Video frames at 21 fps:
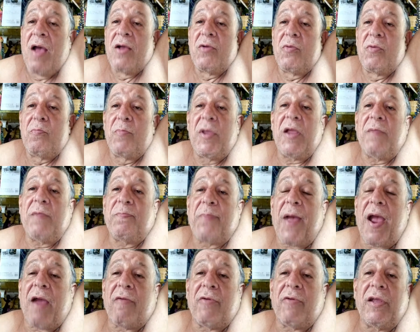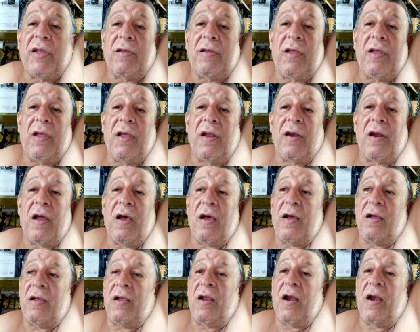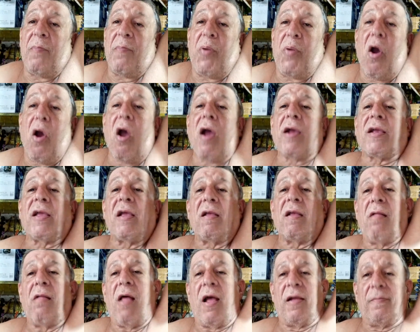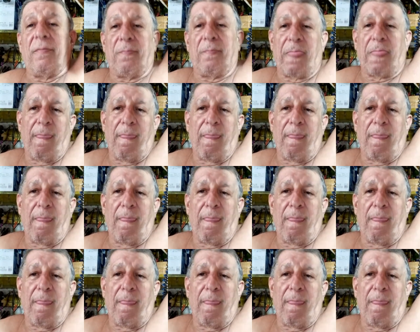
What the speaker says: meet Barry in a parking lot